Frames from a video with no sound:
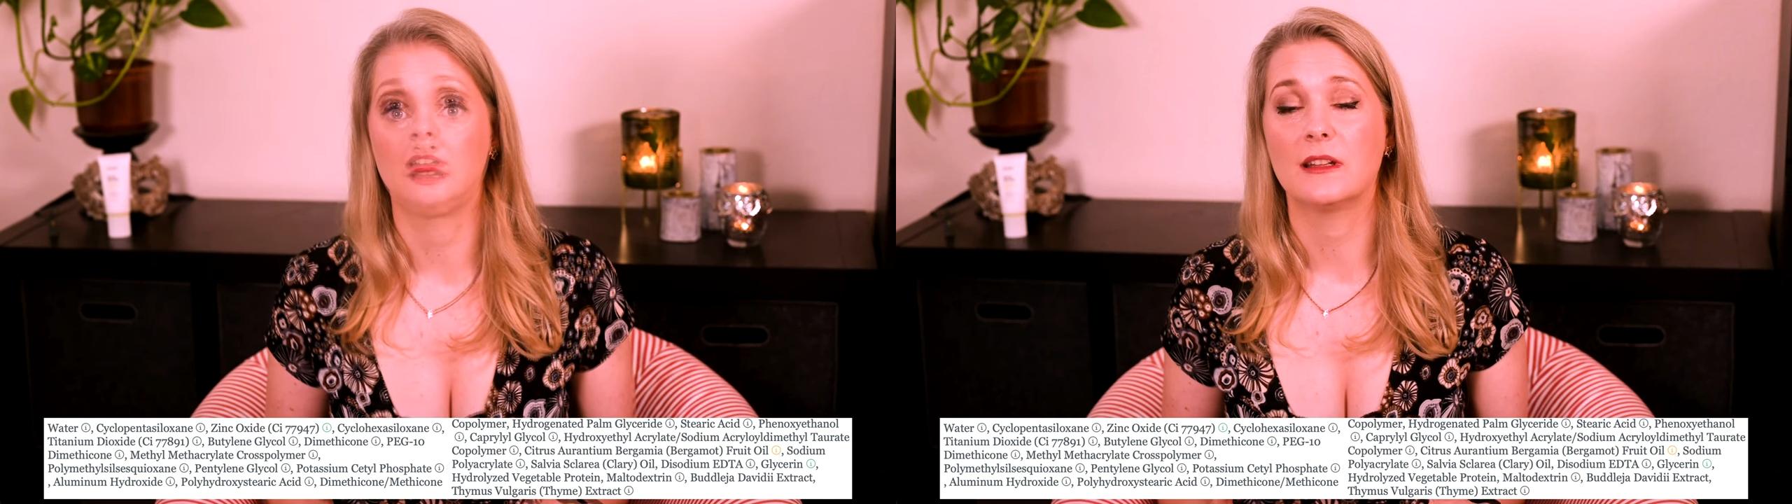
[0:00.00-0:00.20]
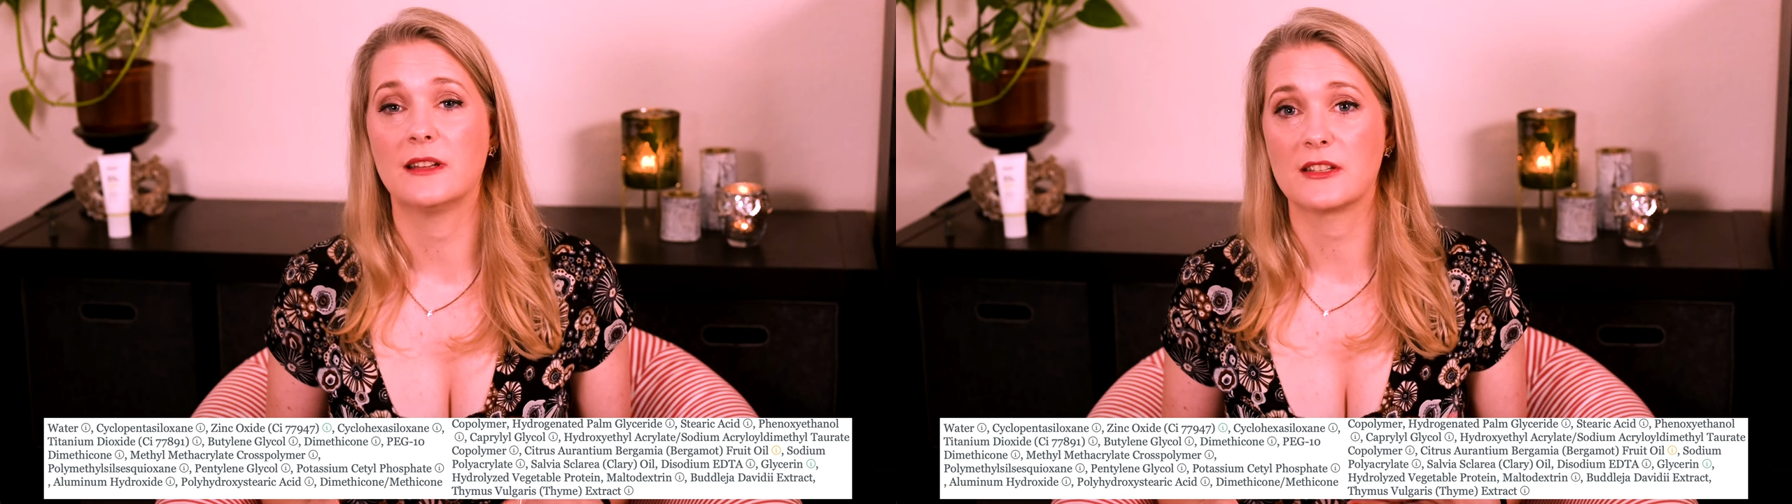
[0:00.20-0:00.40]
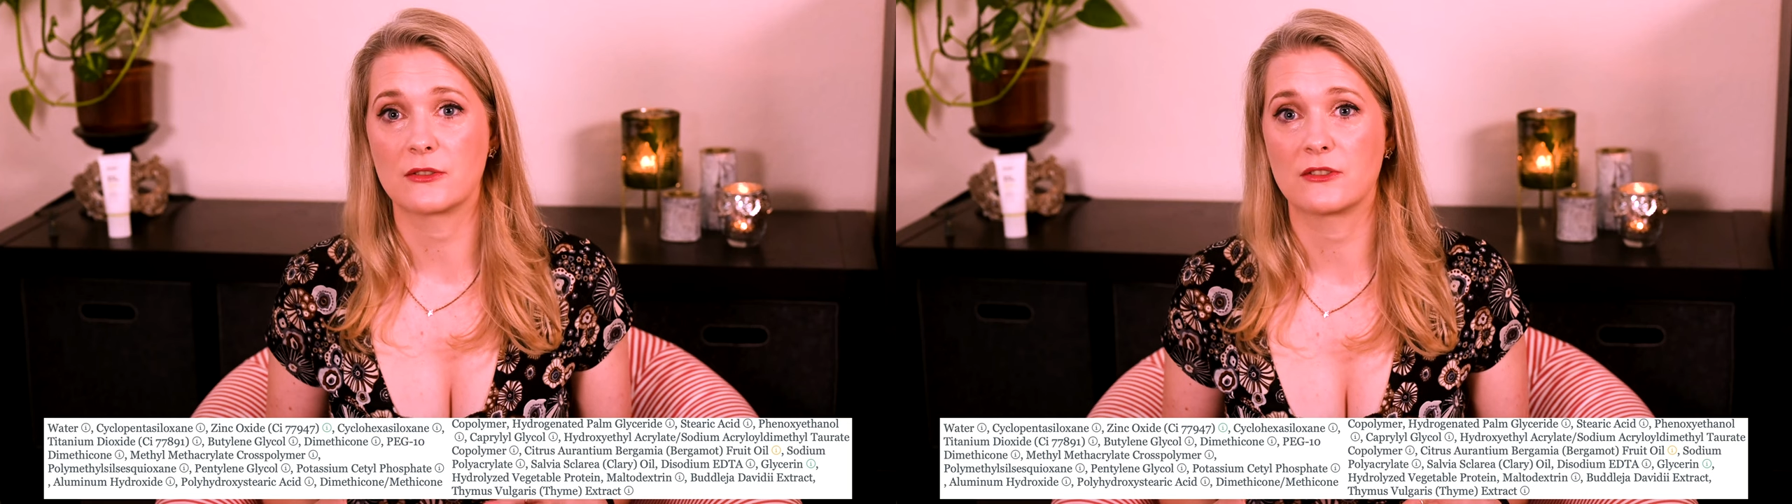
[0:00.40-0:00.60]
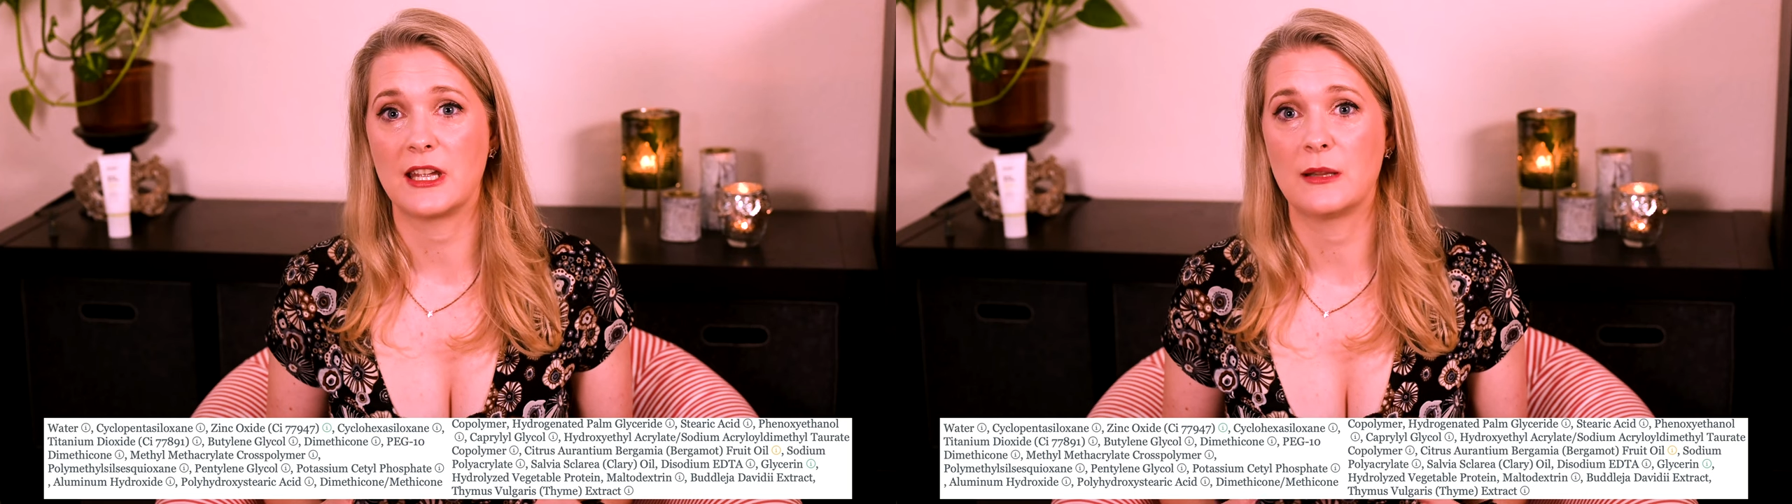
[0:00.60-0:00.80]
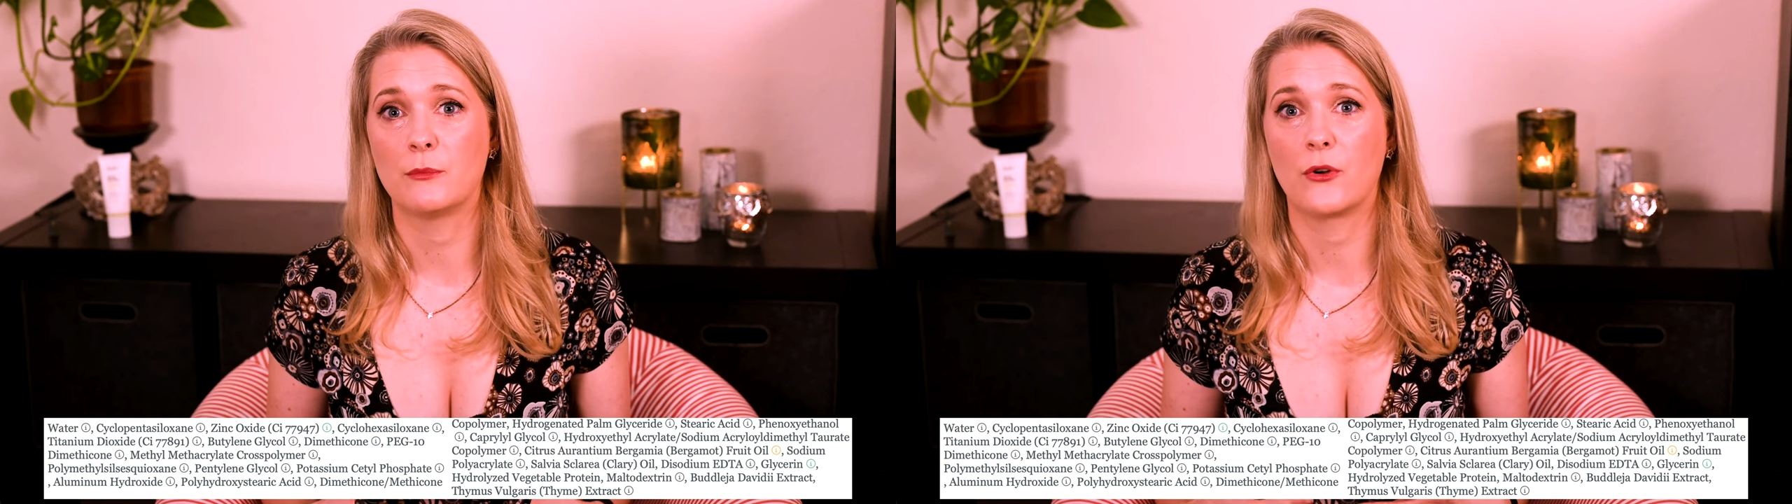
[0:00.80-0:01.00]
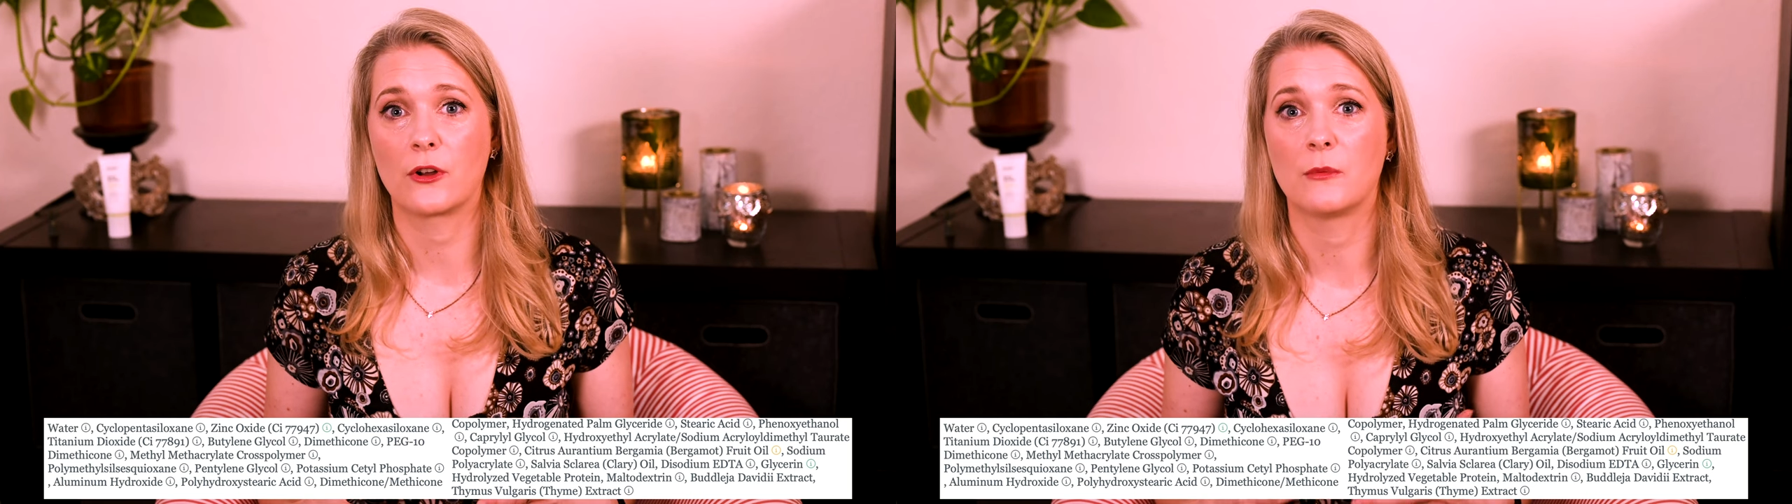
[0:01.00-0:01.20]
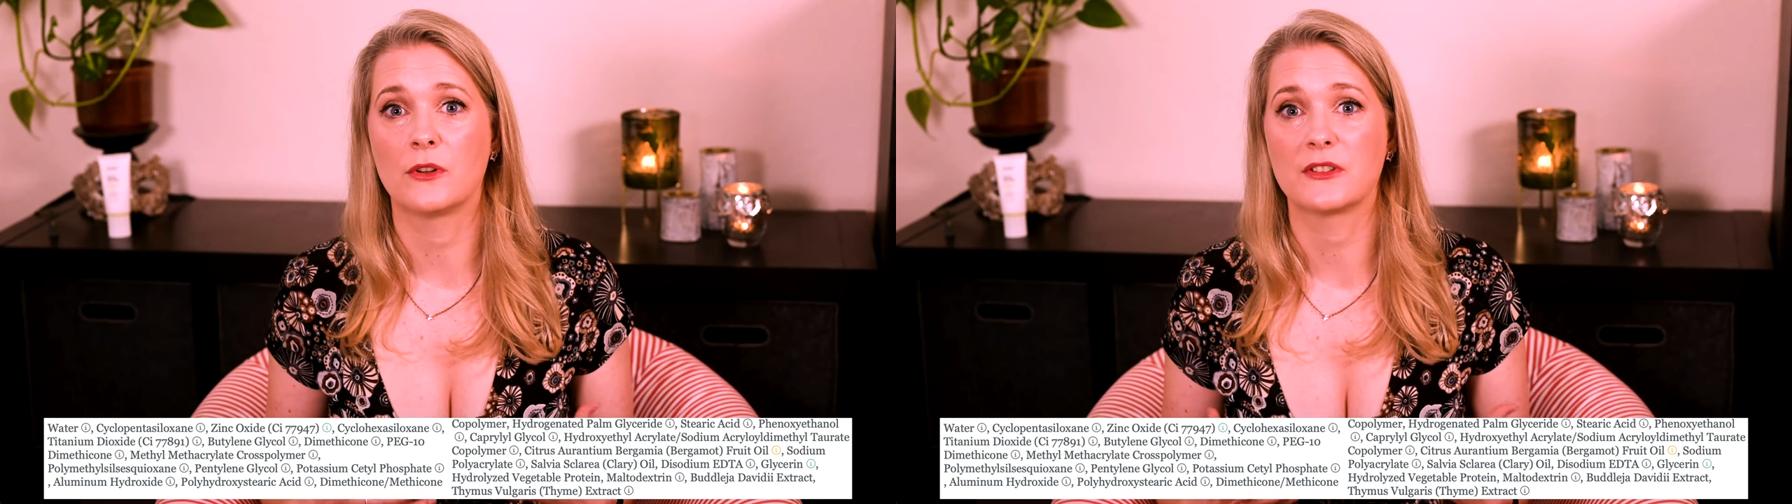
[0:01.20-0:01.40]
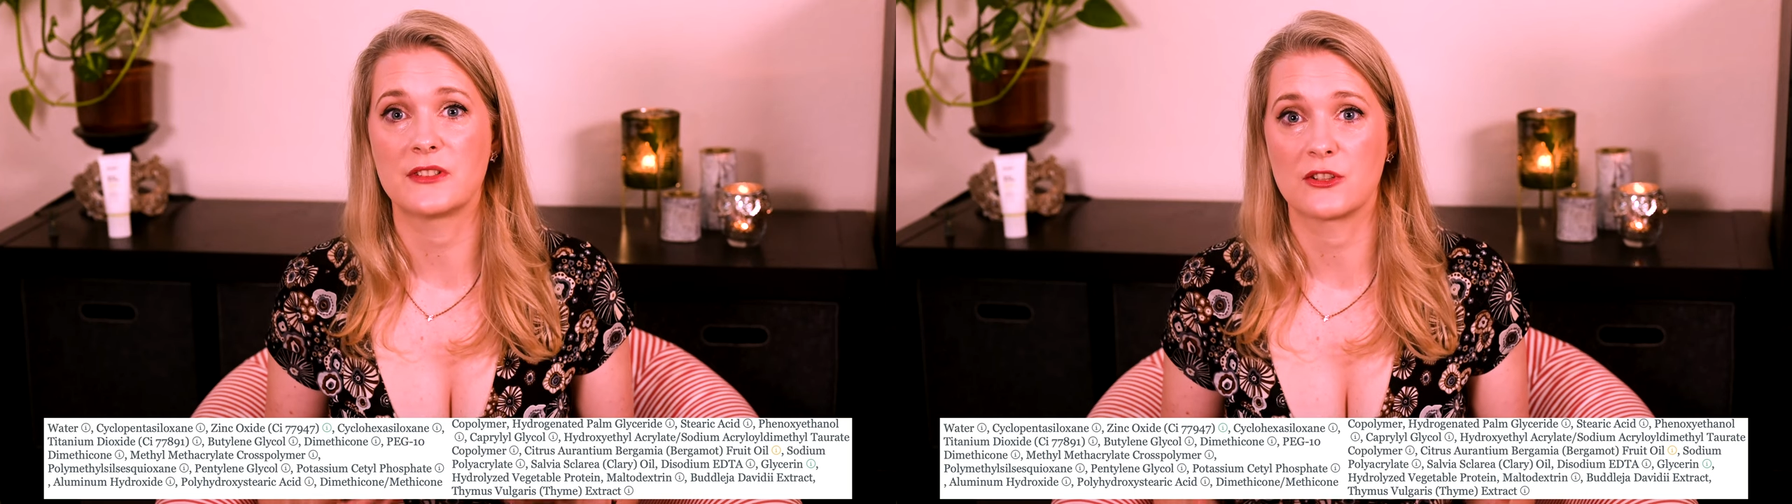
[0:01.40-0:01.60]
It does contain
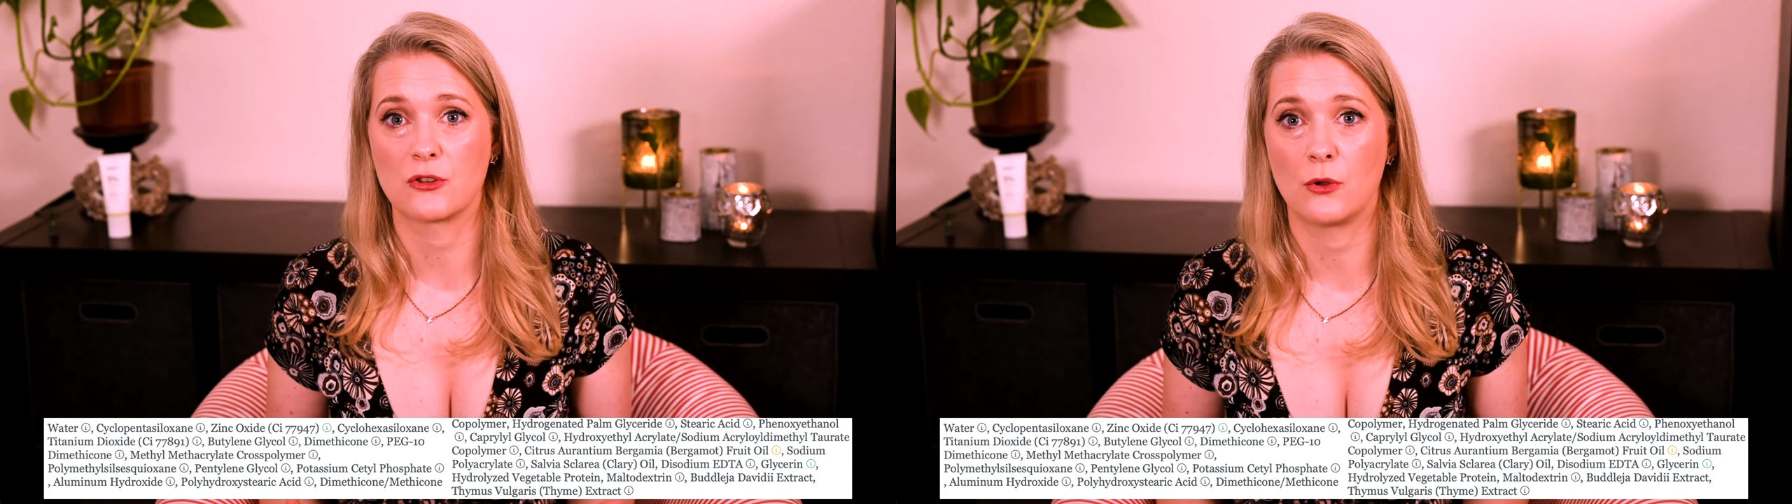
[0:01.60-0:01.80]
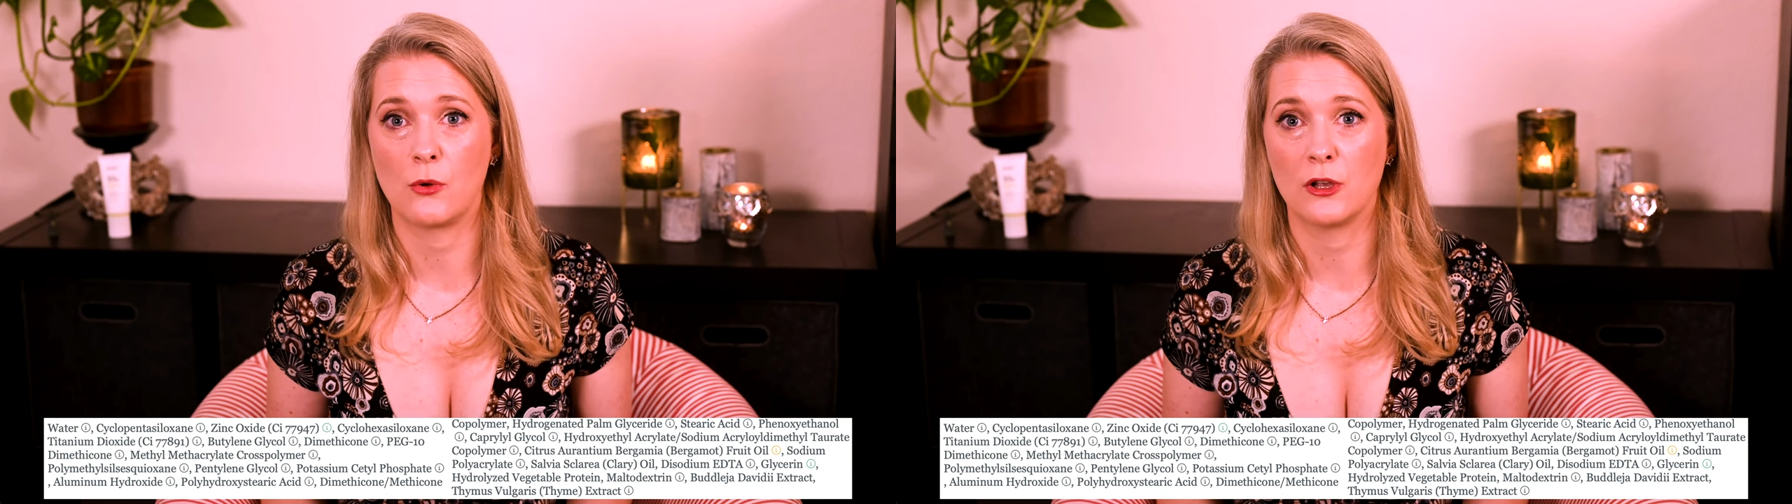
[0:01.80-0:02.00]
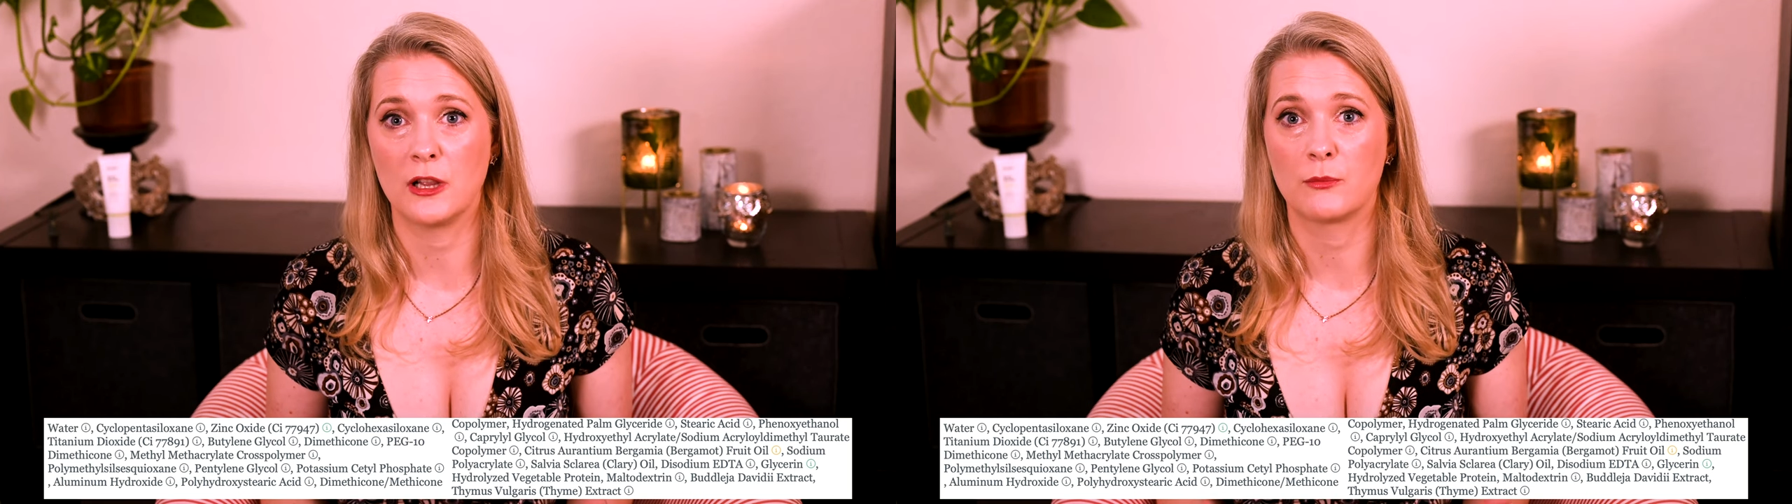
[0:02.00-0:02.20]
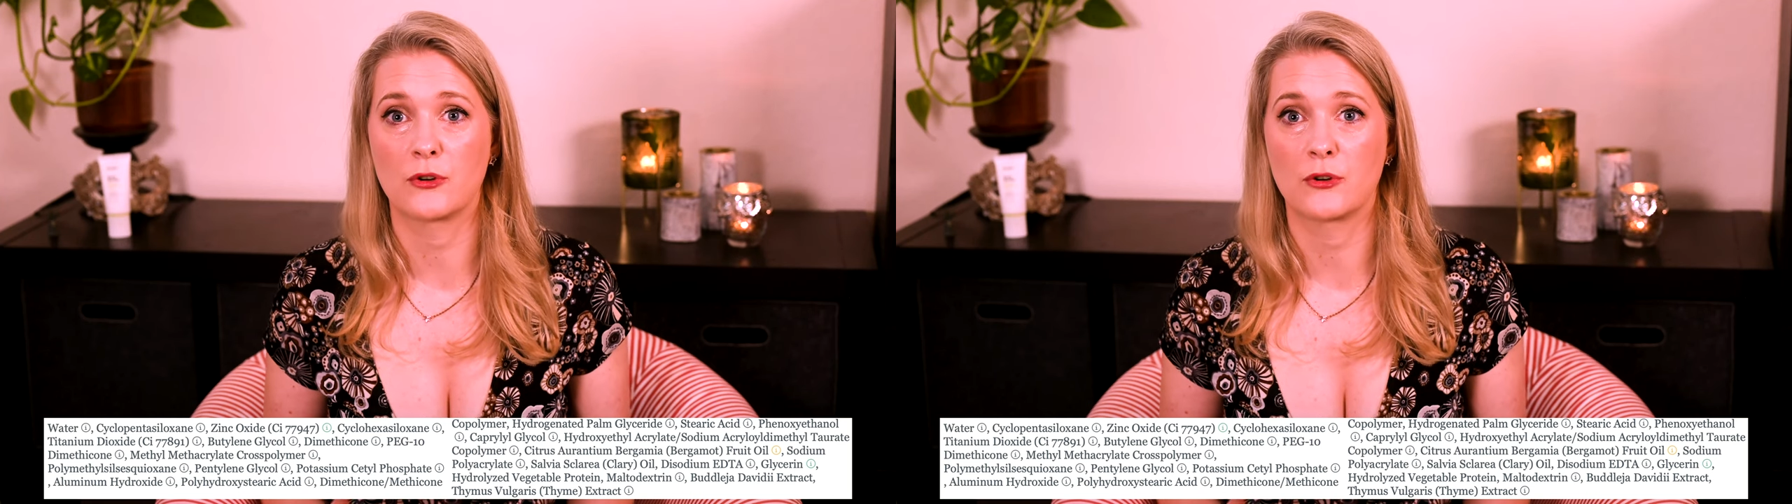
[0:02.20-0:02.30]
bergamot essential oil,